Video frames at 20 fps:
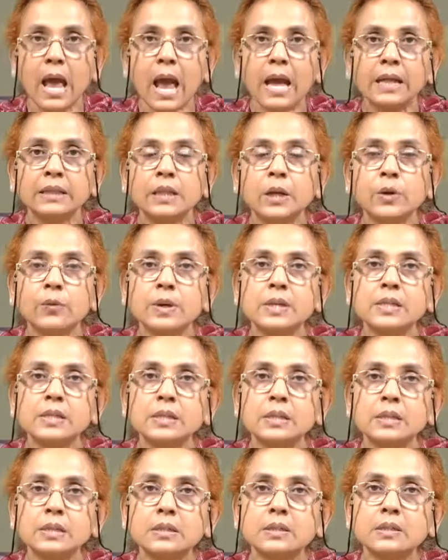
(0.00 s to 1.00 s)
and there are
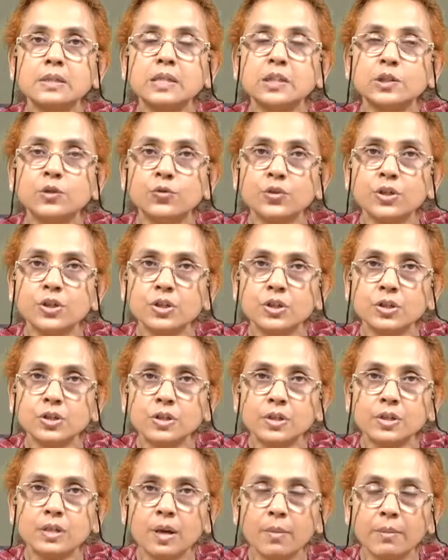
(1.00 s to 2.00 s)
certain
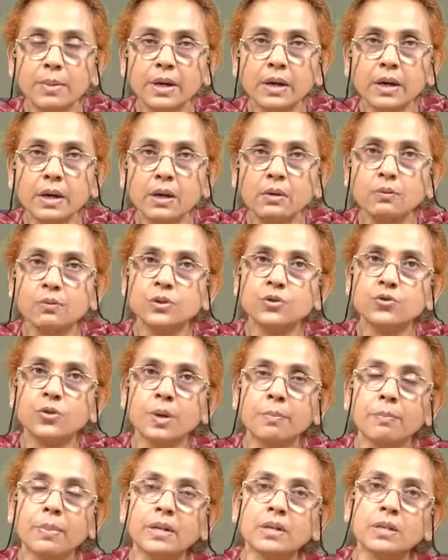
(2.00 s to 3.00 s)
situations in america which
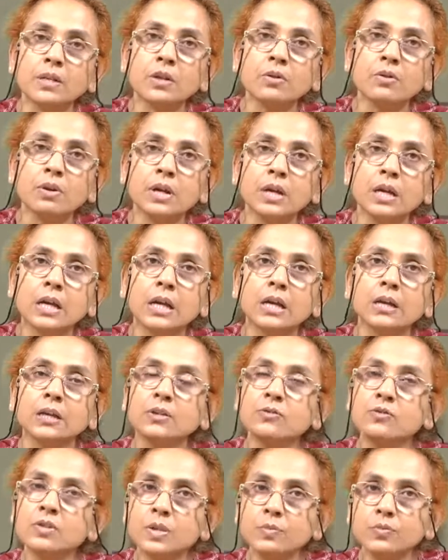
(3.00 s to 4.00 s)
were particularly
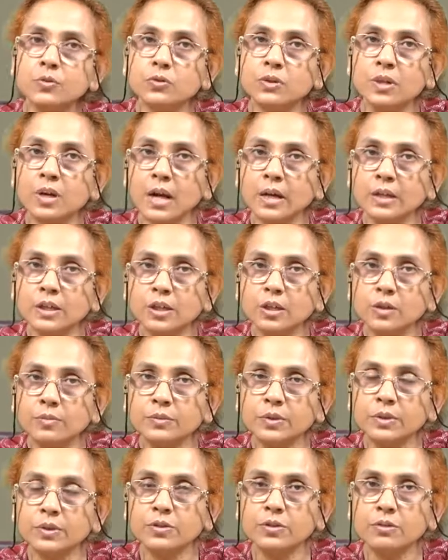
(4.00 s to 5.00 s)
conducive to the writing
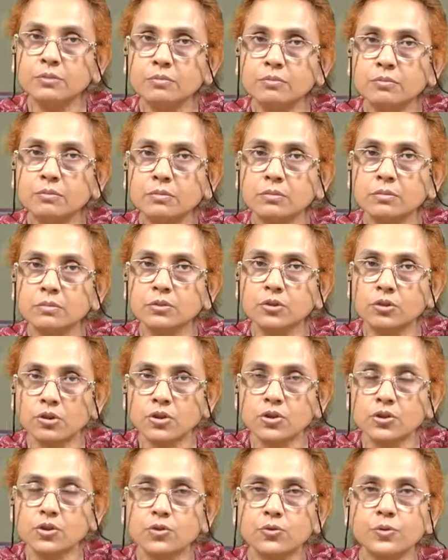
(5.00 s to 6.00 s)
of this um,
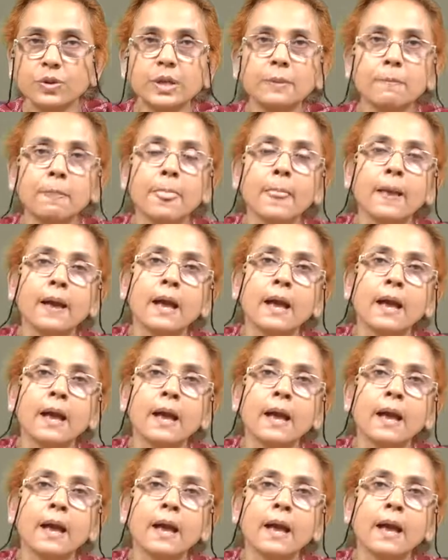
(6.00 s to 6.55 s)
short story